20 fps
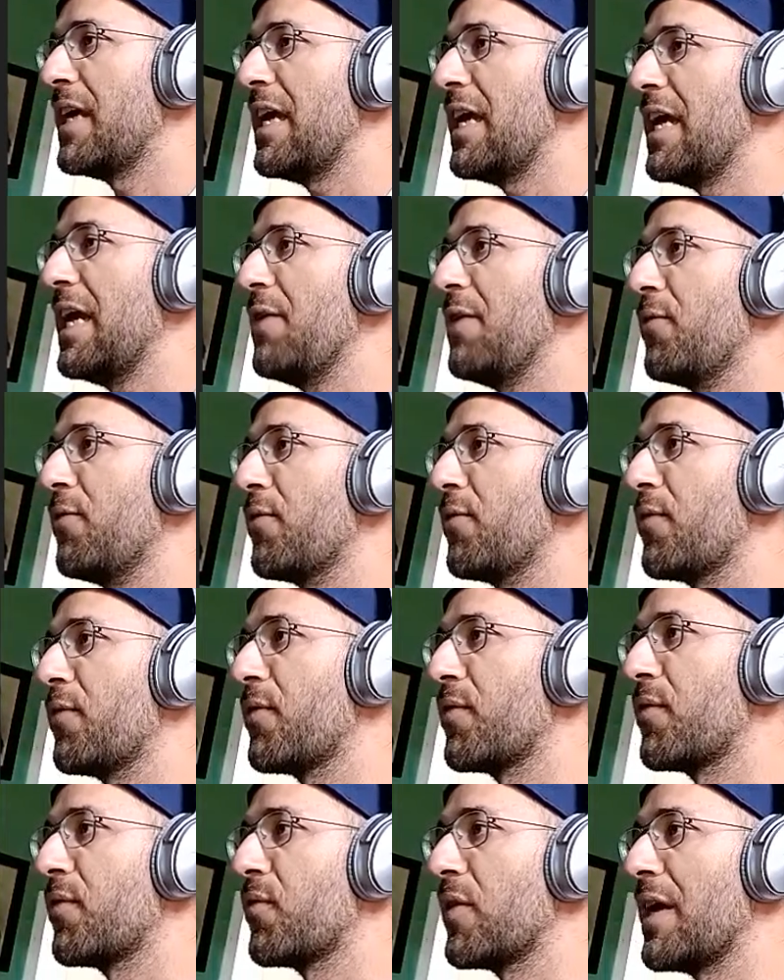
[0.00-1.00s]
If
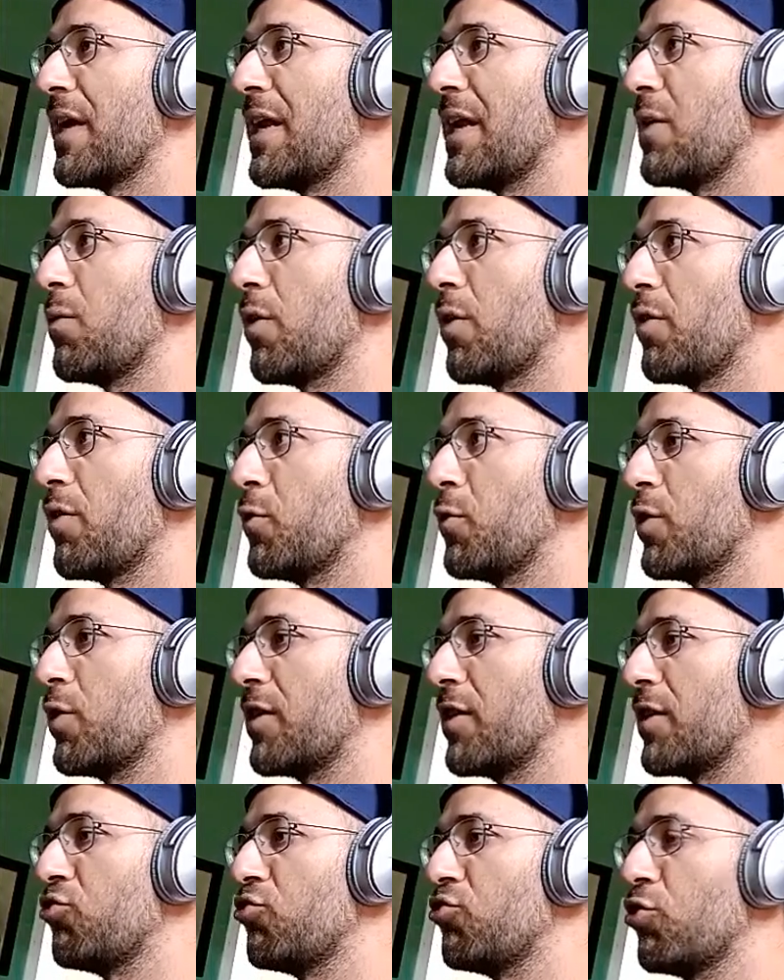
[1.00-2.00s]
any one of you
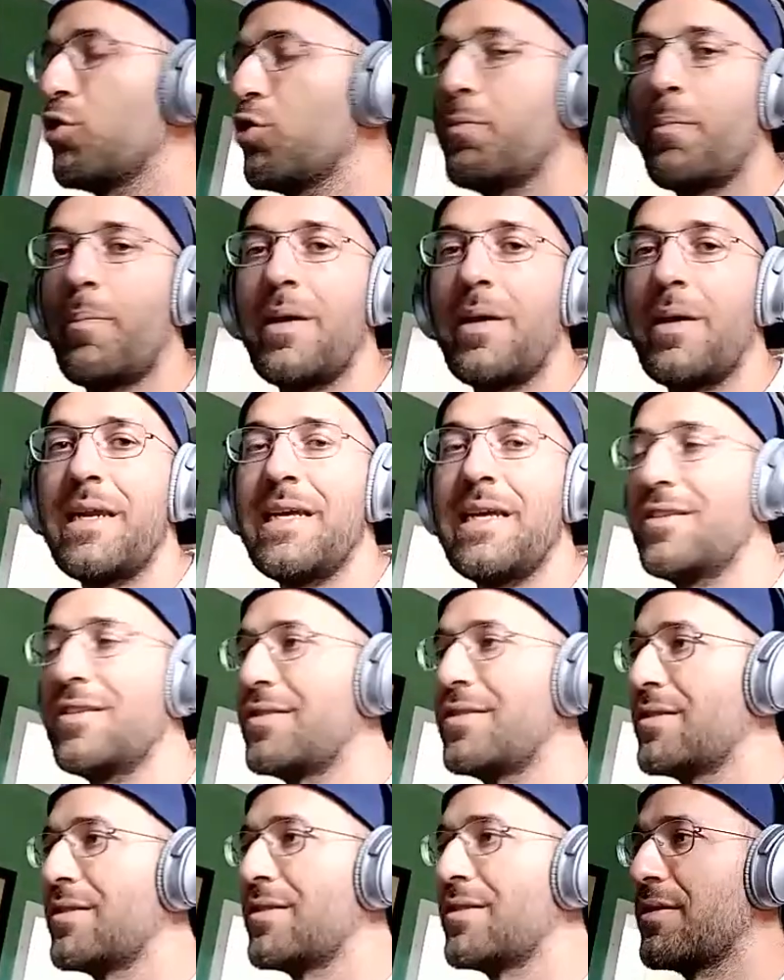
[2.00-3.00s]
can join, please
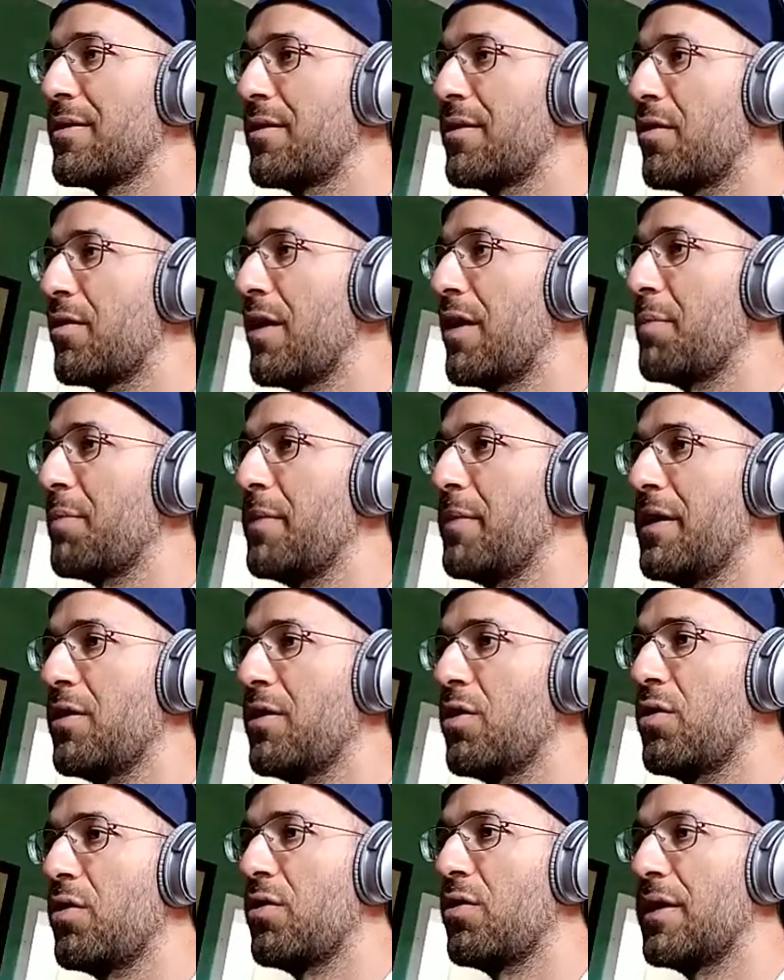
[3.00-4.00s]
write me
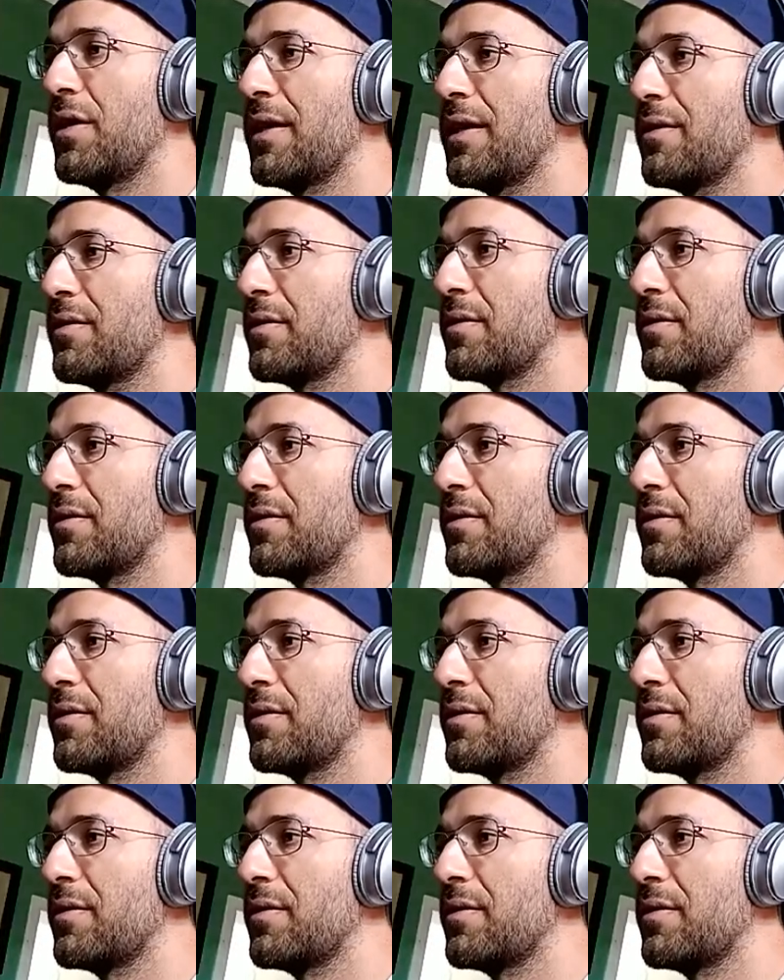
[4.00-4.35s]
on that.